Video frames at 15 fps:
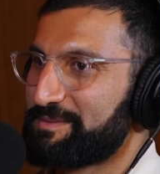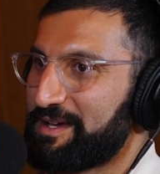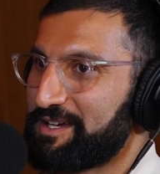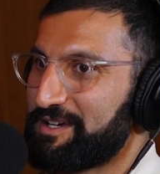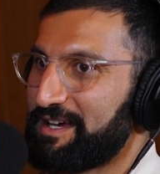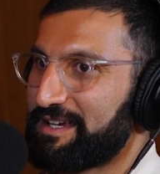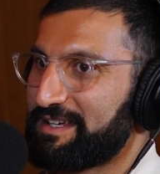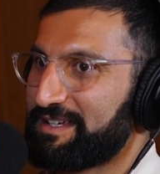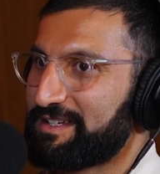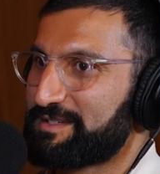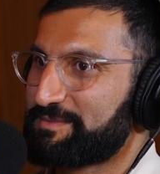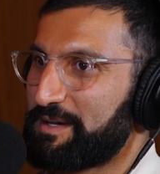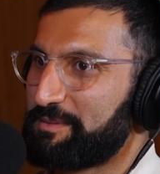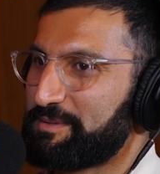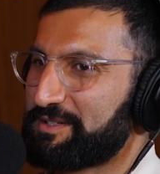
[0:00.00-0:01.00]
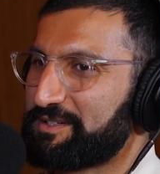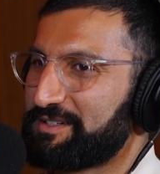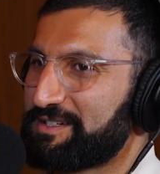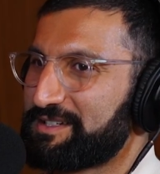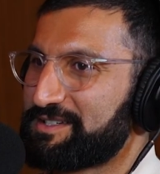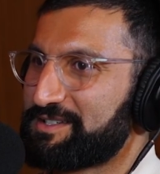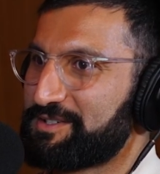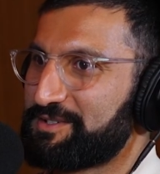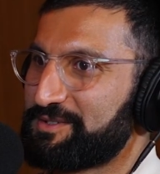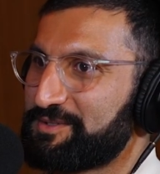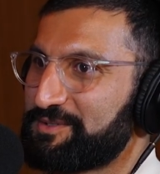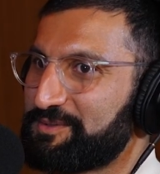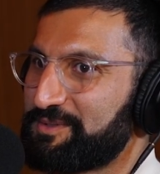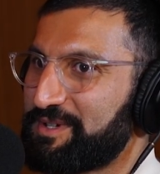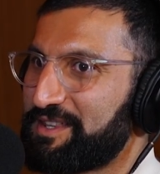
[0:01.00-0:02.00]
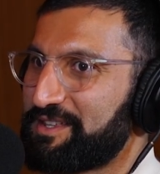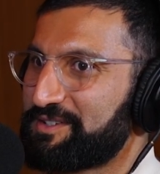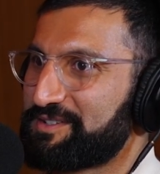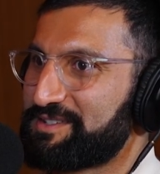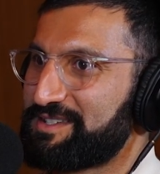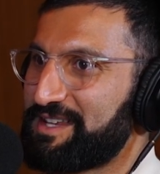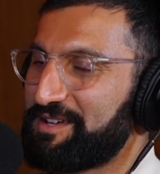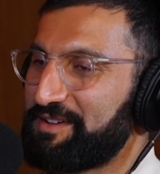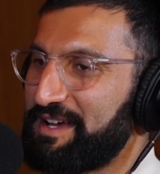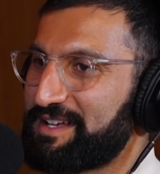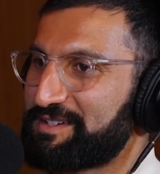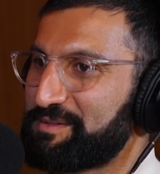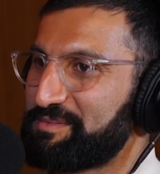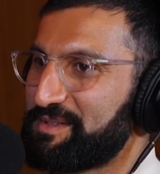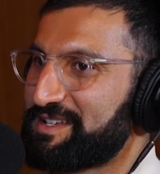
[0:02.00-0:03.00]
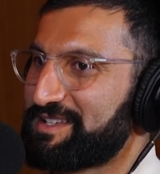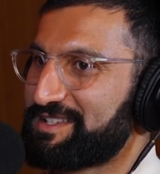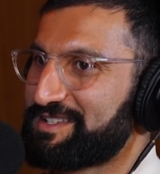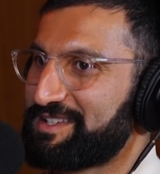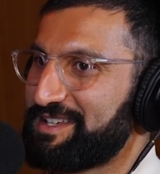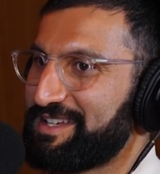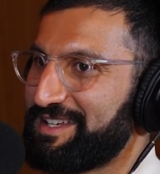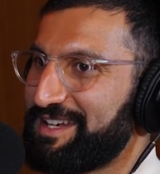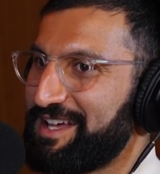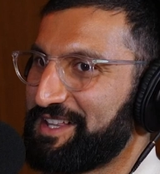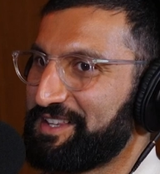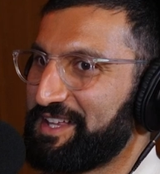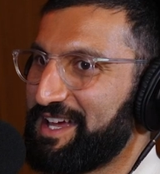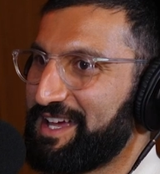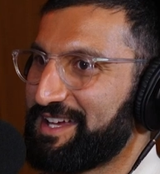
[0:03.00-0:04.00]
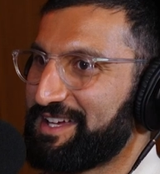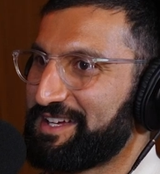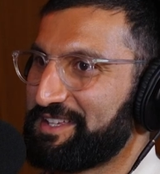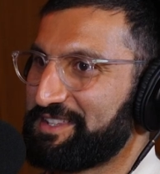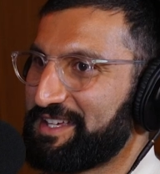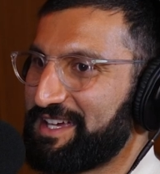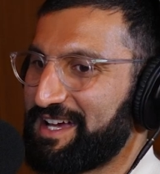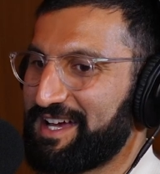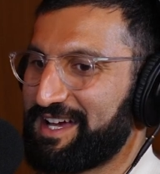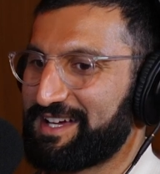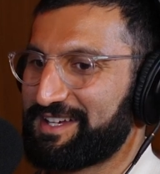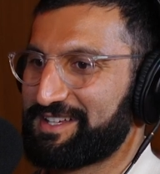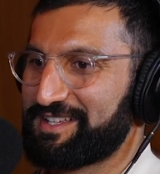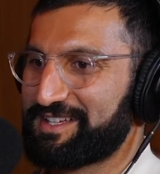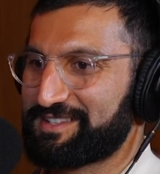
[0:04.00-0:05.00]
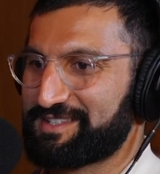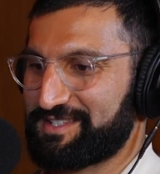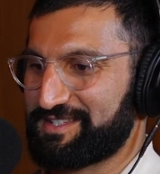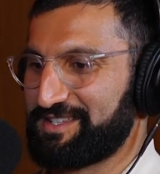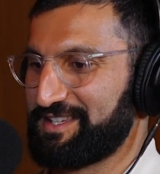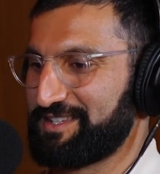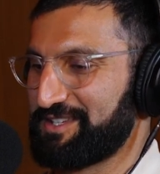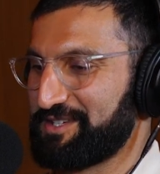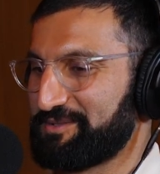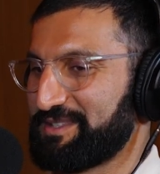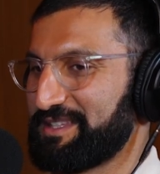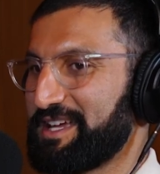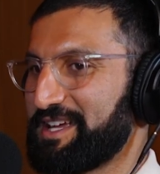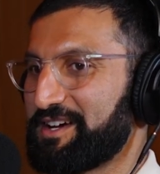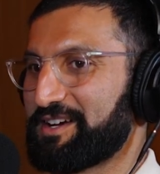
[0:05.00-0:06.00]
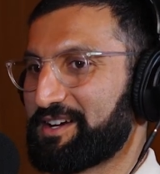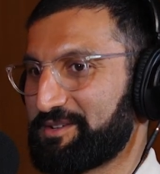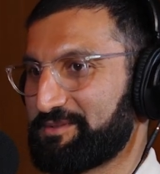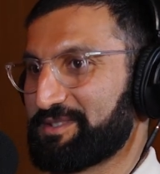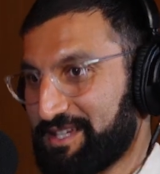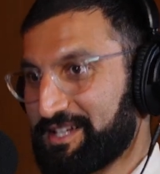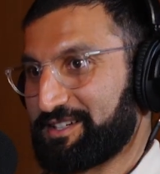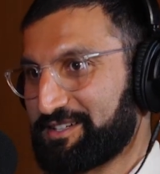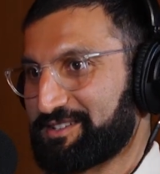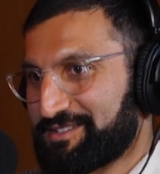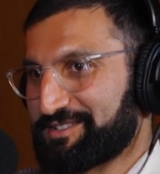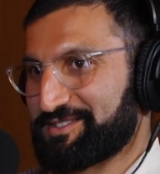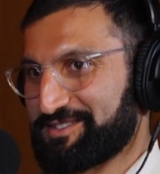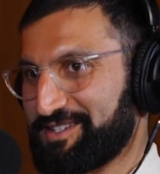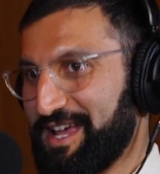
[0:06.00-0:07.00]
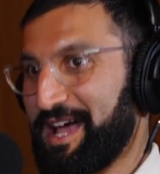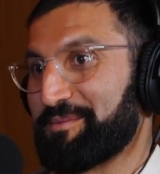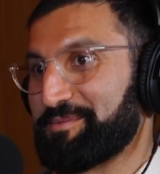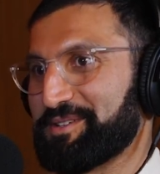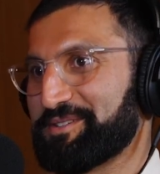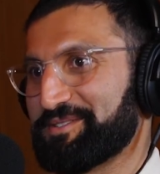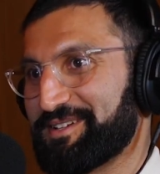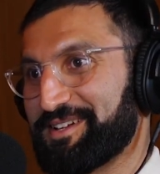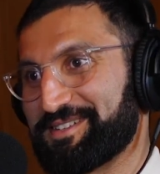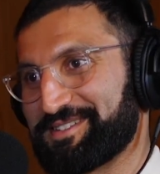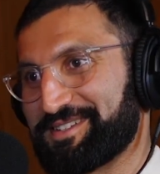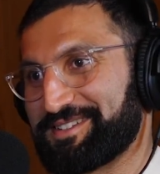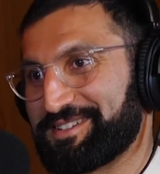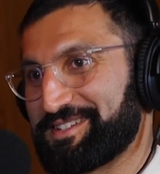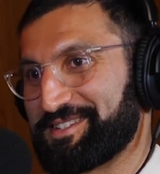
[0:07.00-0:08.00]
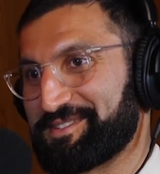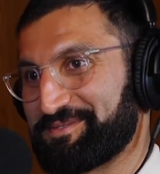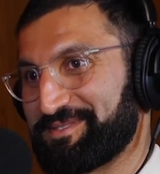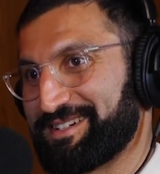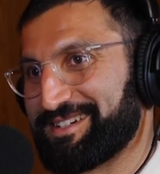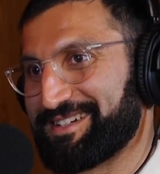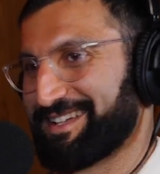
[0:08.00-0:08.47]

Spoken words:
biohacking is probably going to one of those Dave Asprey places in LA, and they had like this thing that you would lay on and it would like zap you. And I was like, this is weird.